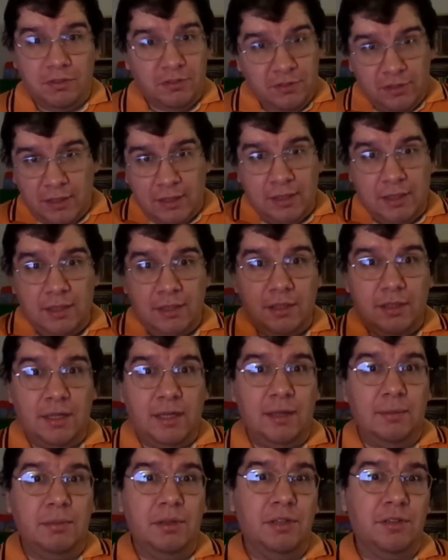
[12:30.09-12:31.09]
just like in the
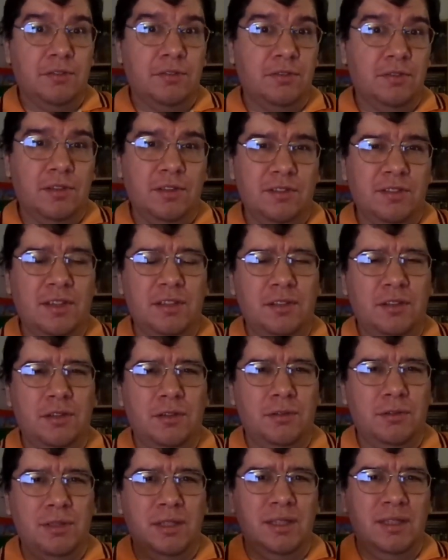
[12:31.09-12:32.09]
comics, because I
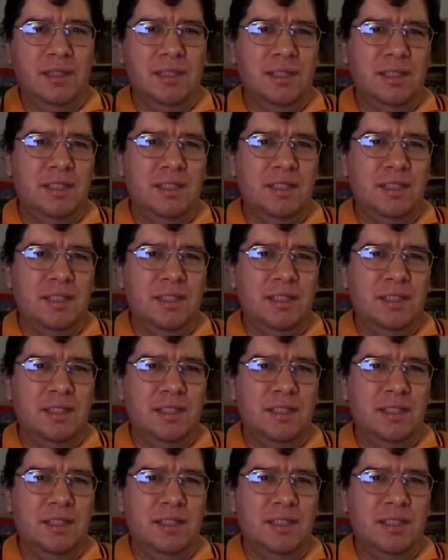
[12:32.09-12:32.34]
know in